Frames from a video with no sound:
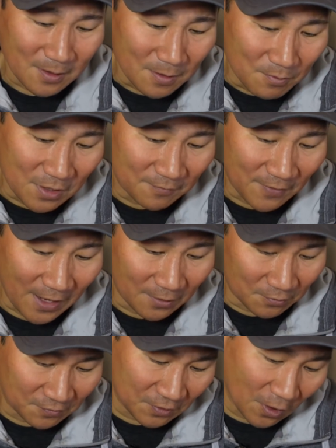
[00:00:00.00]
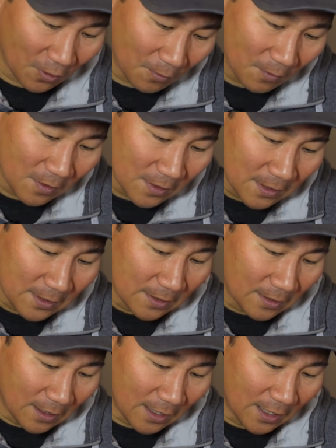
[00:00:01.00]
mint value so
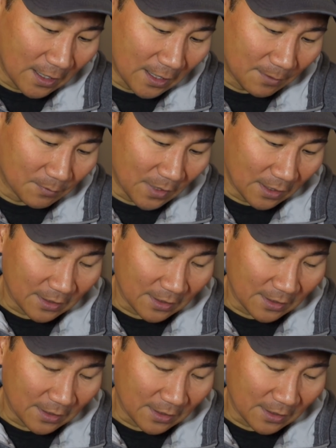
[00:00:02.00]
um,